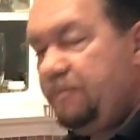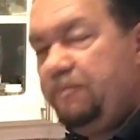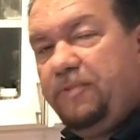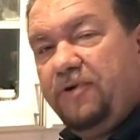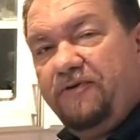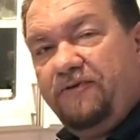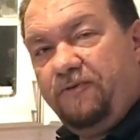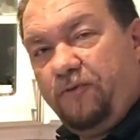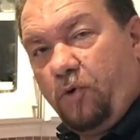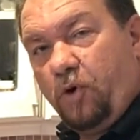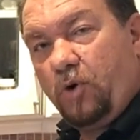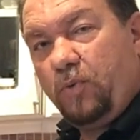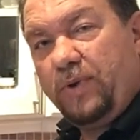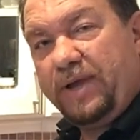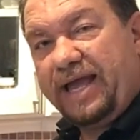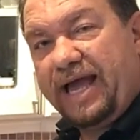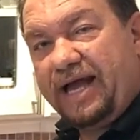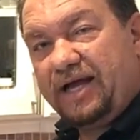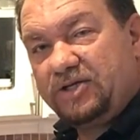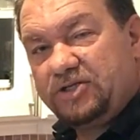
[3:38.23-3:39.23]
before
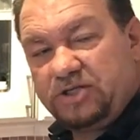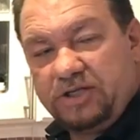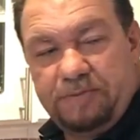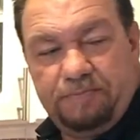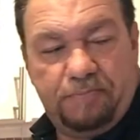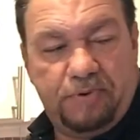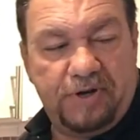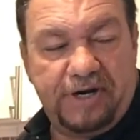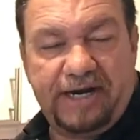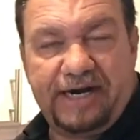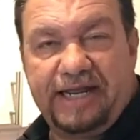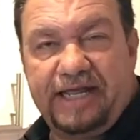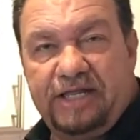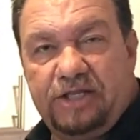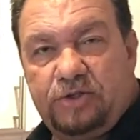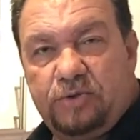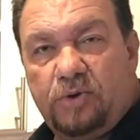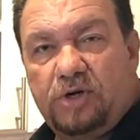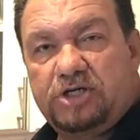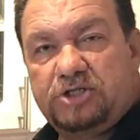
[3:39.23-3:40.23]
we actually put it
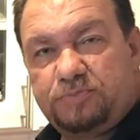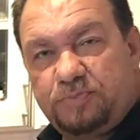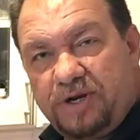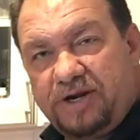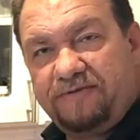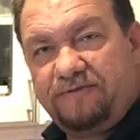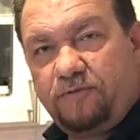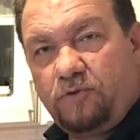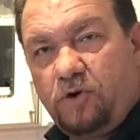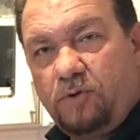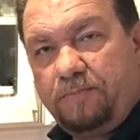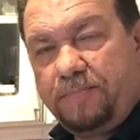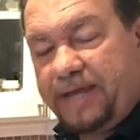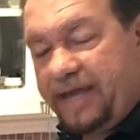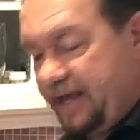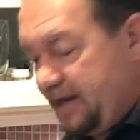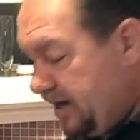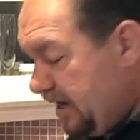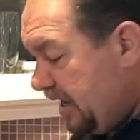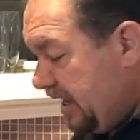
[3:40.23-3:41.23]
into our springform
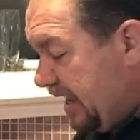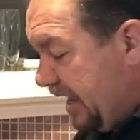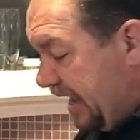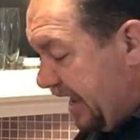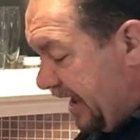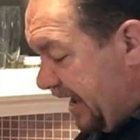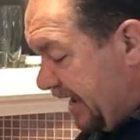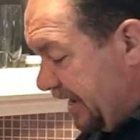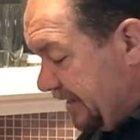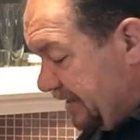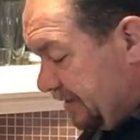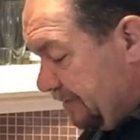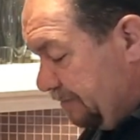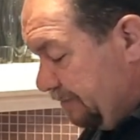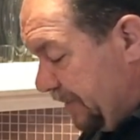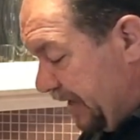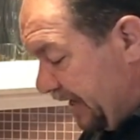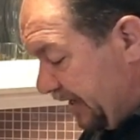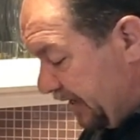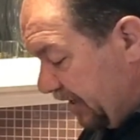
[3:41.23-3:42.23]
pan and
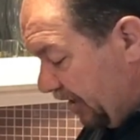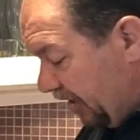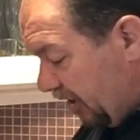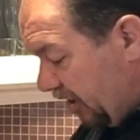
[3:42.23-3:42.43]
bake it